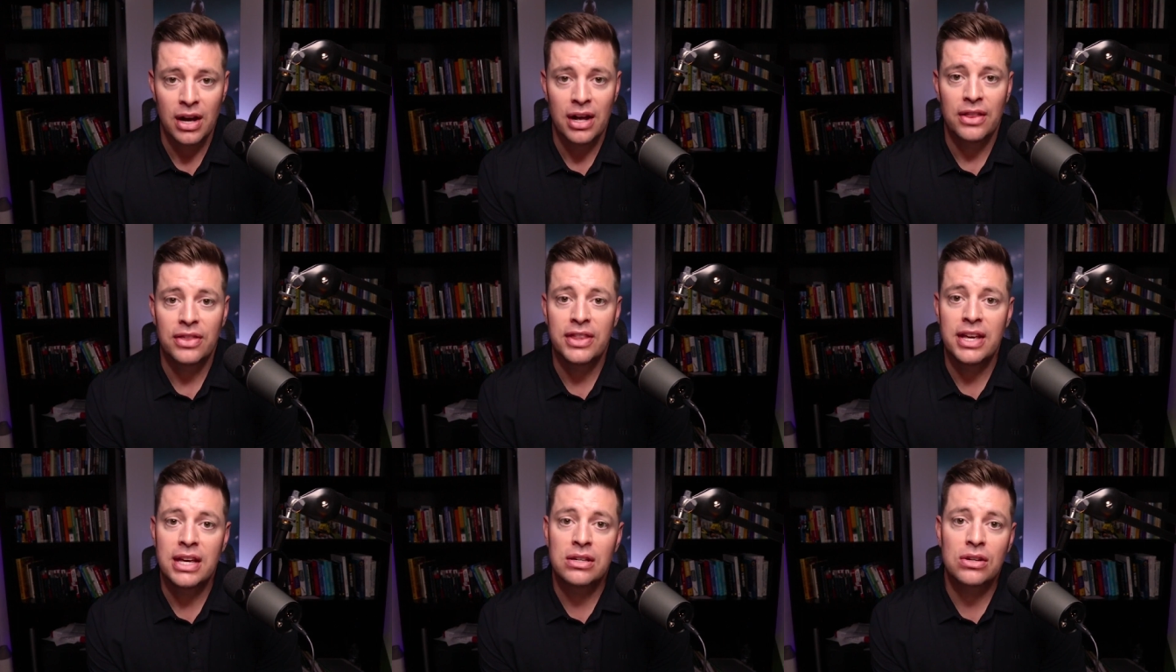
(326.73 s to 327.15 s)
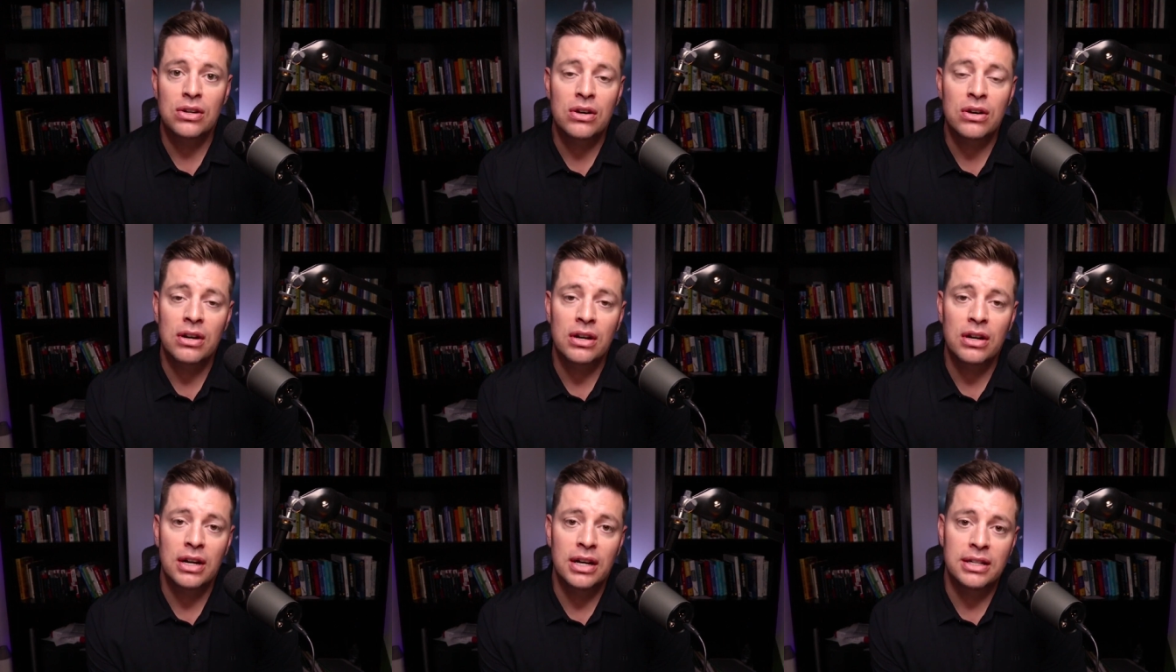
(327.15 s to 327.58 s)
These
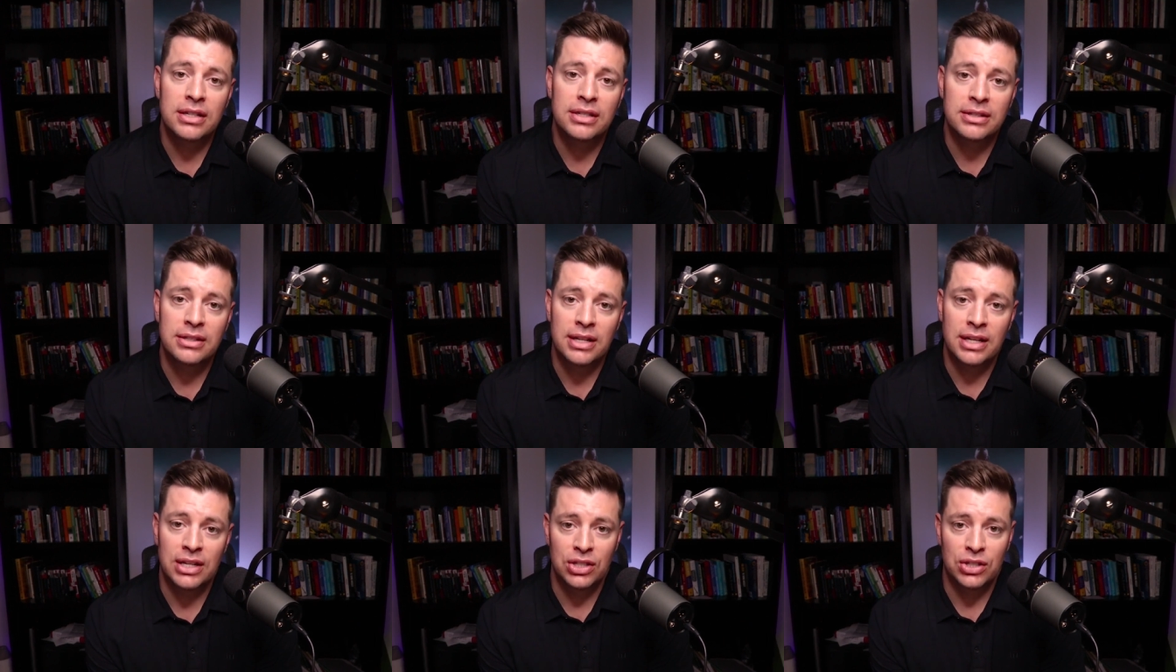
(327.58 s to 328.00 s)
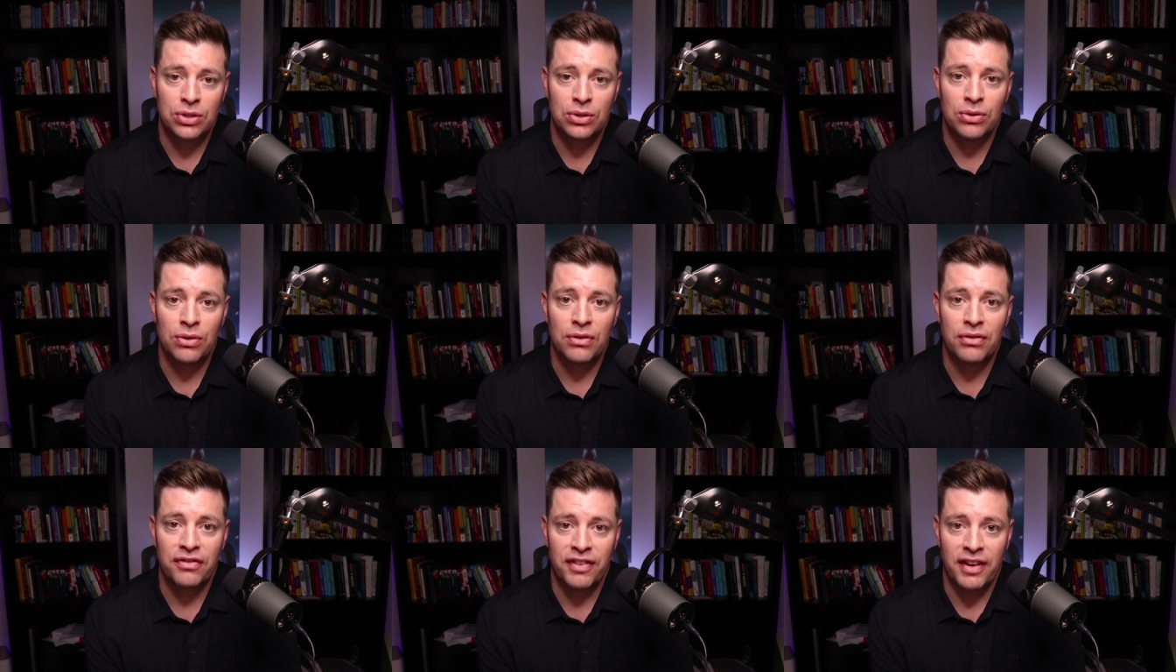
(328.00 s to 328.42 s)
are
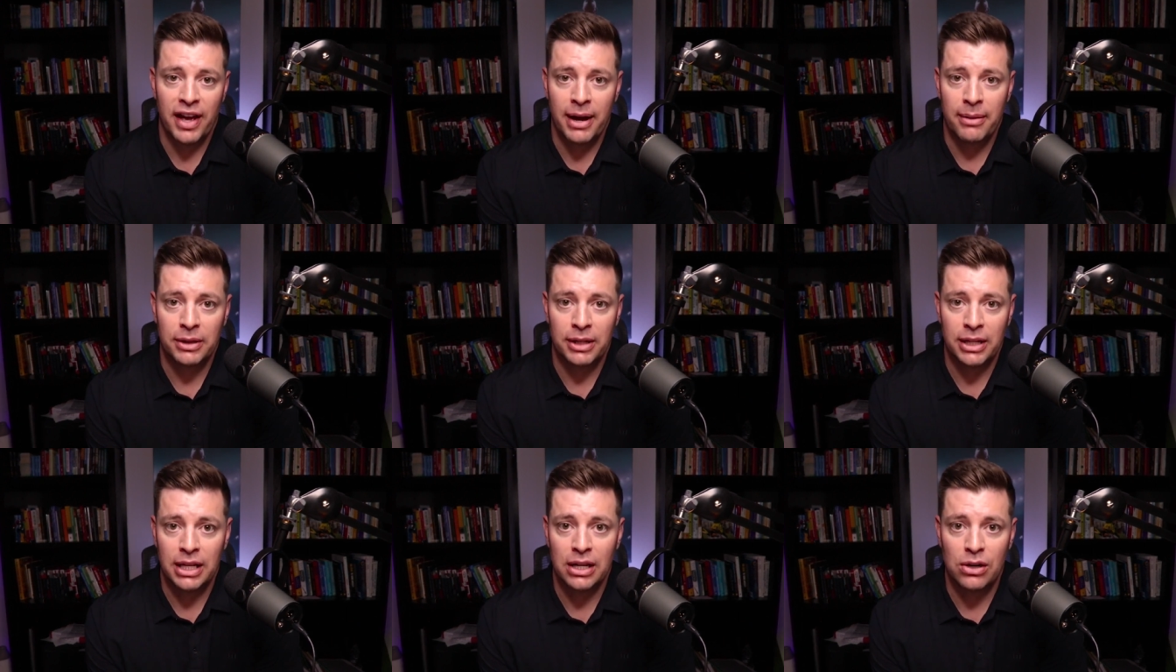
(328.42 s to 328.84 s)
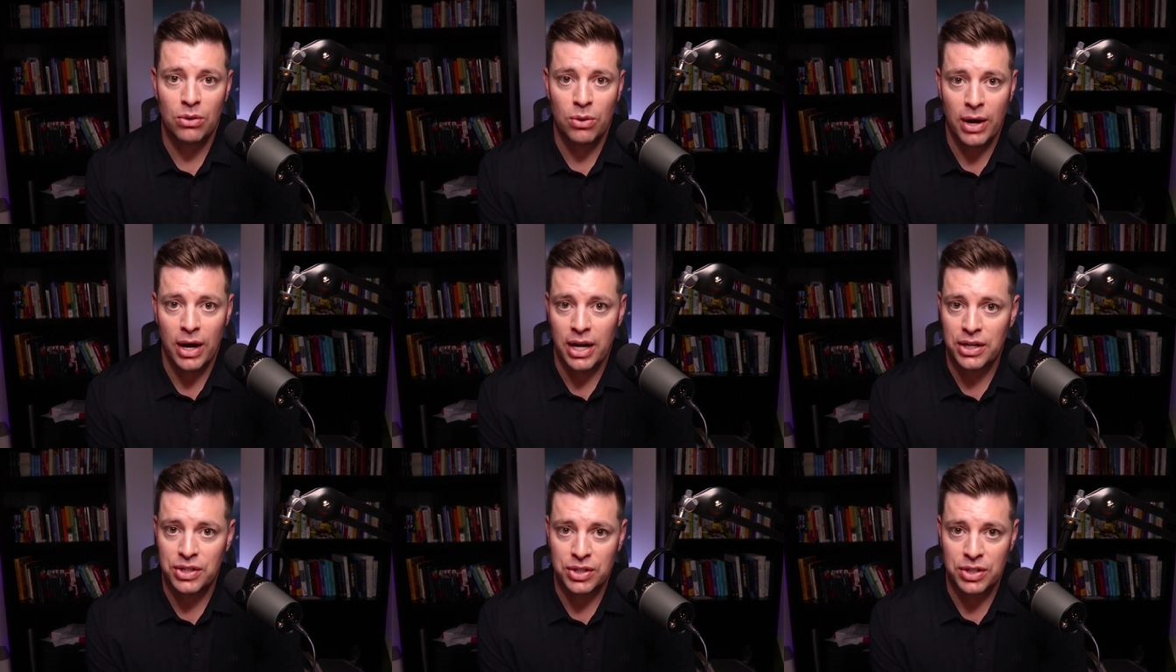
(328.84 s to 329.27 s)
essential family
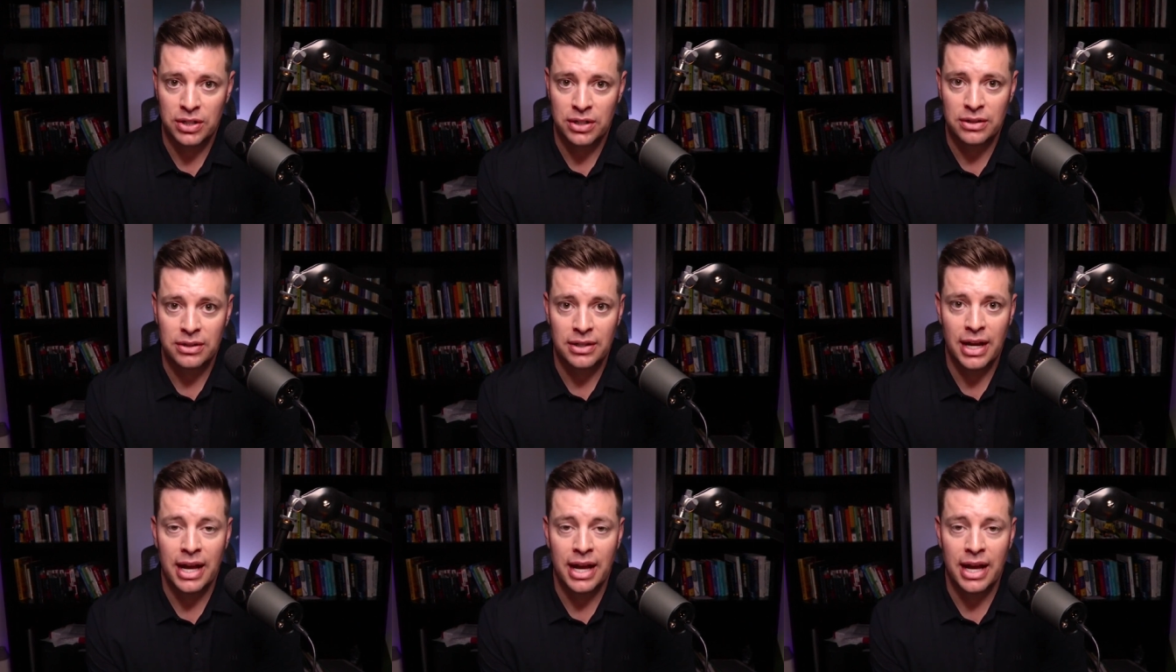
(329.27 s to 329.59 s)
questions,